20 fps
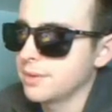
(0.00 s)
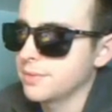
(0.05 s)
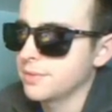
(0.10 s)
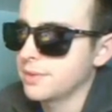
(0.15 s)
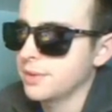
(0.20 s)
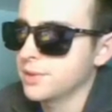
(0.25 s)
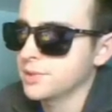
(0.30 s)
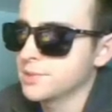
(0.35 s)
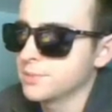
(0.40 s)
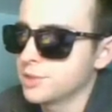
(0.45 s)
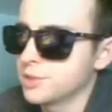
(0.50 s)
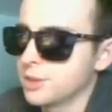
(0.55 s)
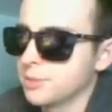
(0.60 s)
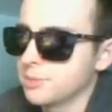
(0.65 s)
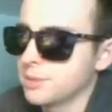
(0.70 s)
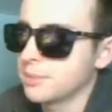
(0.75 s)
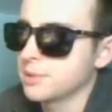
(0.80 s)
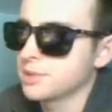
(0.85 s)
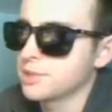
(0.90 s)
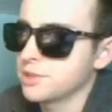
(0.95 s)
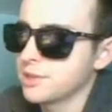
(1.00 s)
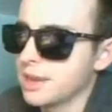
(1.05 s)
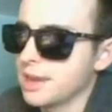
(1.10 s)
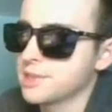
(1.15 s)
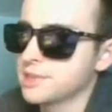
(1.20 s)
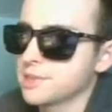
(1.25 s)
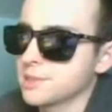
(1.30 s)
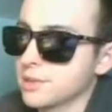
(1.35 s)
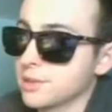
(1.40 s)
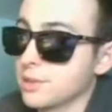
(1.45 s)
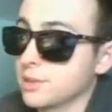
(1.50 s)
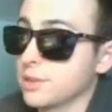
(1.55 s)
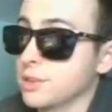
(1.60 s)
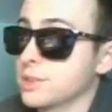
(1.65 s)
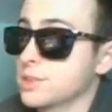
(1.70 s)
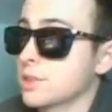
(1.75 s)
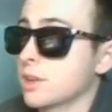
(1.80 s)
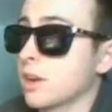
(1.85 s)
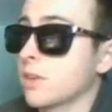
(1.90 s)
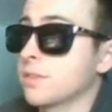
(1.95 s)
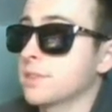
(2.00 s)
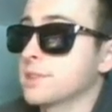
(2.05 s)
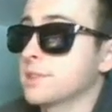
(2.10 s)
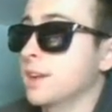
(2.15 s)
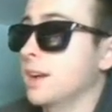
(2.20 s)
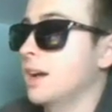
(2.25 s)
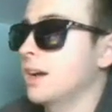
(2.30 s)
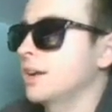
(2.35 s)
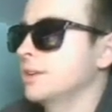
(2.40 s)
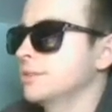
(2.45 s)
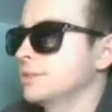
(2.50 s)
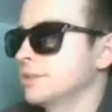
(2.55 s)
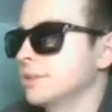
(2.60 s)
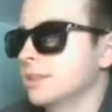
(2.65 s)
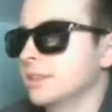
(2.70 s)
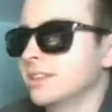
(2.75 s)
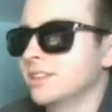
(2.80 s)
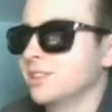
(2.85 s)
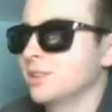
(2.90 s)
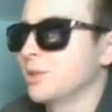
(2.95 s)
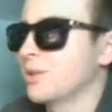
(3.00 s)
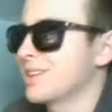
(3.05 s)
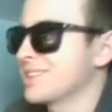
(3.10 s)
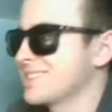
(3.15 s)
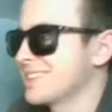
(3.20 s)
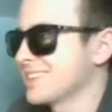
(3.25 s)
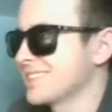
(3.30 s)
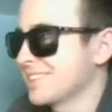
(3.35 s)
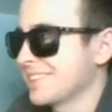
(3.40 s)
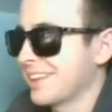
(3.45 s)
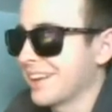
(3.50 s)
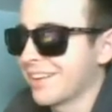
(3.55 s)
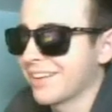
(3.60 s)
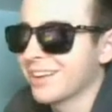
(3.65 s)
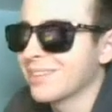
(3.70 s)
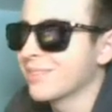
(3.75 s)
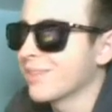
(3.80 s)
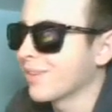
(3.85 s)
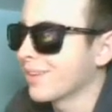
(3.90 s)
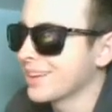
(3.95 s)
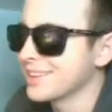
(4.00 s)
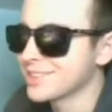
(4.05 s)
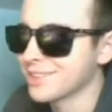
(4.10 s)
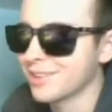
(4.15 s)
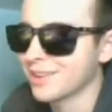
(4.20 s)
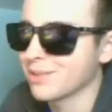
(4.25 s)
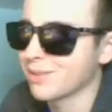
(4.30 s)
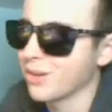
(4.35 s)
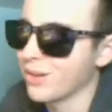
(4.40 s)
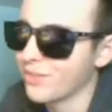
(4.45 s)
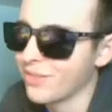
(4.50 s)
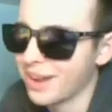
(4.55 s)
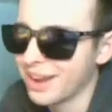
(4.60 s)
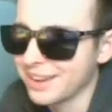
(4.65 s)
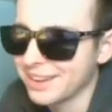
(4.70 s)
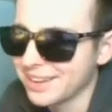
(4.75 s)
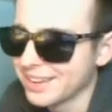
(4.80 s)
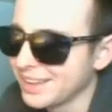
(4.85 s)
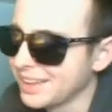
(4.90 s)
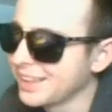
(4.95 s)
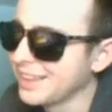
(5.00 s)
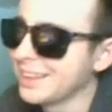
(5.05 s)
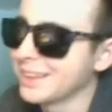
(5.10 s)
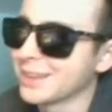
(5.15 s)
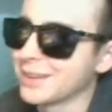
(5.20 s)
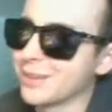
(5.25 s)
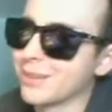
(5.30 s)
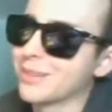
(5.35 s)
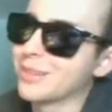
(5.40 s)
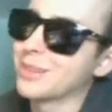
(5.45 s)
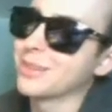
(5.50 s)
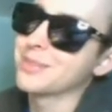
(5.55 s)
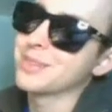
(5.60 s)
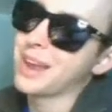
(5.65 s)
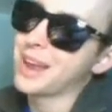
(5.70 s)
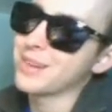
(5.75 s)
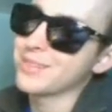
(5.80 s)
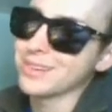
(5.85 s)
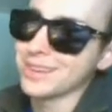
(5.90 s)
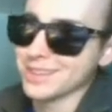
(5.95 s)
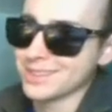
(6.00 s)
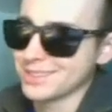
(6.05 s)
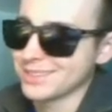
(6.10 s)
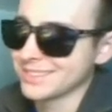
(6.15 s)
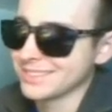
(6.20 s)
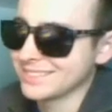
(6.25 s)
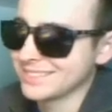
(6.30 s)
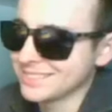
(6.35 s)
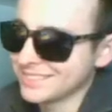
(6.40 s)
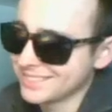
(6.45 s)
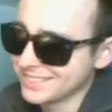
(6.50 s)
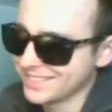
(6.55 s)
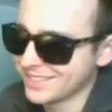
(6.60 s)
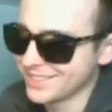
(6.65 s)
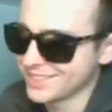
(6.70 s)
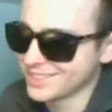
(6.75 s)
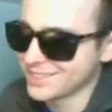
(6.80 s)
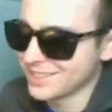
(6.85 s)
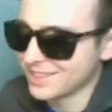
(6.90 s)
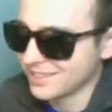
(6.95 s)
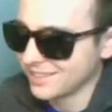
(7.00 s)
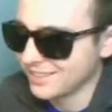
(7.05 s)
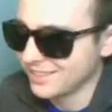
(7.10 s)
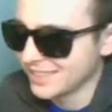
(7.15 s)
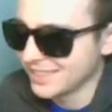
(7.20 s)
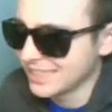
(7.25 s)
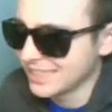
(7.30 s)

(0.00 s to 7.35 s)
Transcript: There's some chip damage. Nice. Good start for Ta. Lucas doesn't care anymore. He's already qualified. Golem, Night Witch. Good start.